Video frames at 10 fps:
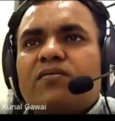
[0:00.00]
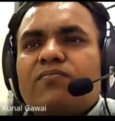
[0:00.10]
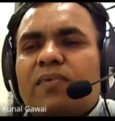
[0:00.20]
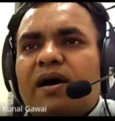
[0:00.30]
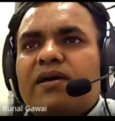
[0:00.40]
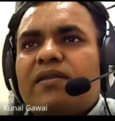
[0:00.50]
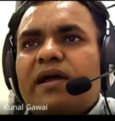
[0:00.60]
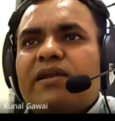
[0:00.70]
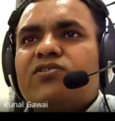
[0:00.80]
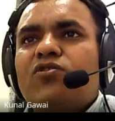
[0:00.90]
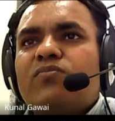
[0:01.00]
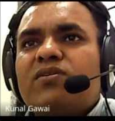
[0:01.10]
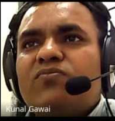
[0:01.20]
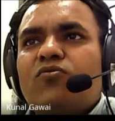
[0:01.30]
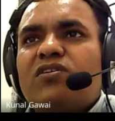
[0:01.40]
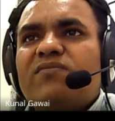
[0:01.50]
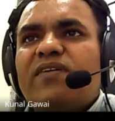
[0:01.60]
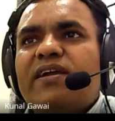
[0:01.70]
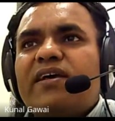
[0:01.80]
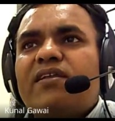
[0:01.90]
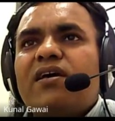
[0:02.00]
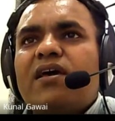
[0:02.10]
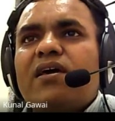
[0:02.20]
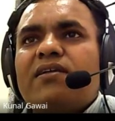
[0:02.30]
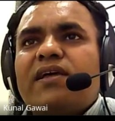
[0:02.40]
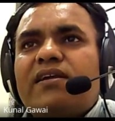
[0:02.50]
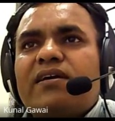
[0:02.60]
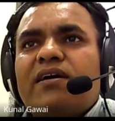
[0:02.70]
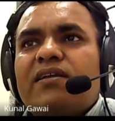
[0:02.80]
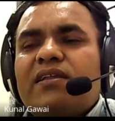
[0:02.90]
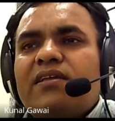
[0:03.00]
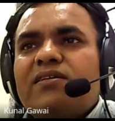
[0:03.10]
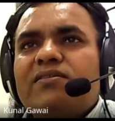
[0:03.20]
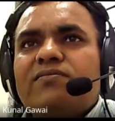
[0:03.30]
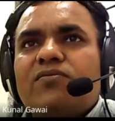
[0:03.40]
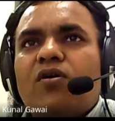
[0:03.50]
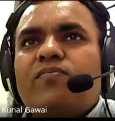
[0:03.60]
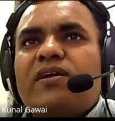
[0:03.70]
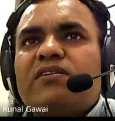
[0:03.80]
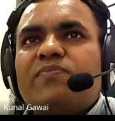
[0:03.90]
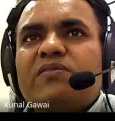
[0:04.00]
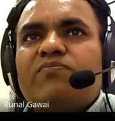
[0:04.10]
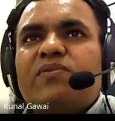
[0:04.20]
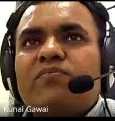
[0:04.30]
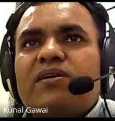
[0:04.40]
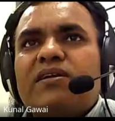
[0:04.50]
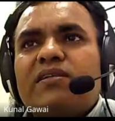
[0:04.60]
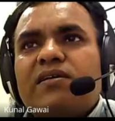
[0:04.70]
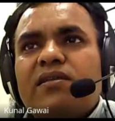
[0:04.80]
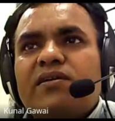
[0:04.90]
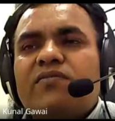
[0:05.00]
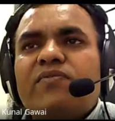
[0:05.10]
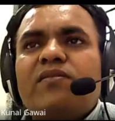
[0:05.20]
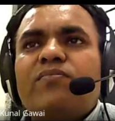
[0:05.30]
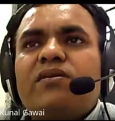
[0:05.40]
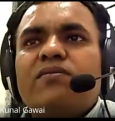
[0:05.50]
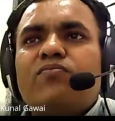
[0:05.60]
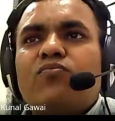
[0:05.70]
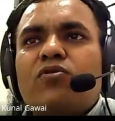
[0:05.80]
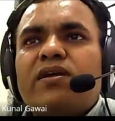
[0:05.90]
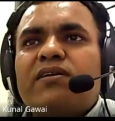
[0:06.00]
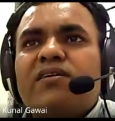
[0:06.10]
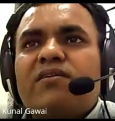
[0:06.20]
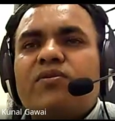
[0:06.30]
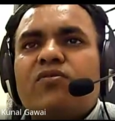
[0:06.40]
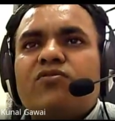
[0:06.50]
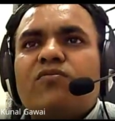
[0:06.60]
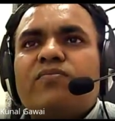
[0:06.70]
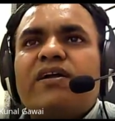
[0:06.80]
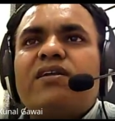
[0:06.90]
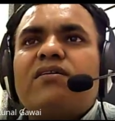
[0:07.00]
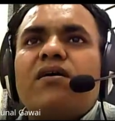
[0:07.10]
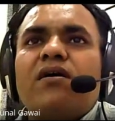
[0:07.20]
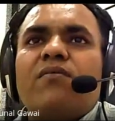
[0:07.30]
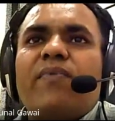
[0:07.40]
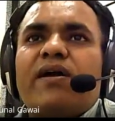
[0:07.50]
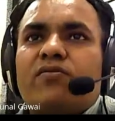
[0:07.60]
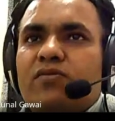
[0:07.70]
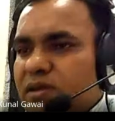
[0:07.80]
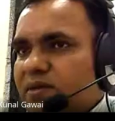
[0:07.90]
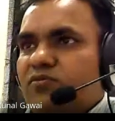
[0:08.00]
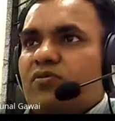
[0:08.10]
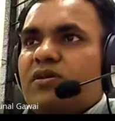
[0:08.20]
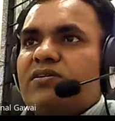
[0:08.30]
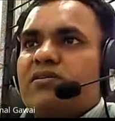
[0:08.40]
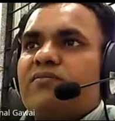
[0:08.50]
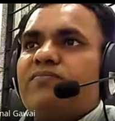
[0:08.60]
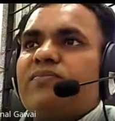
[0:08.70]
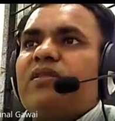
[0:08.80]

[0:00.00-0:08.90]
by addition of this fortified, and that release of that specific material, it will be protected because of that microencapsulation.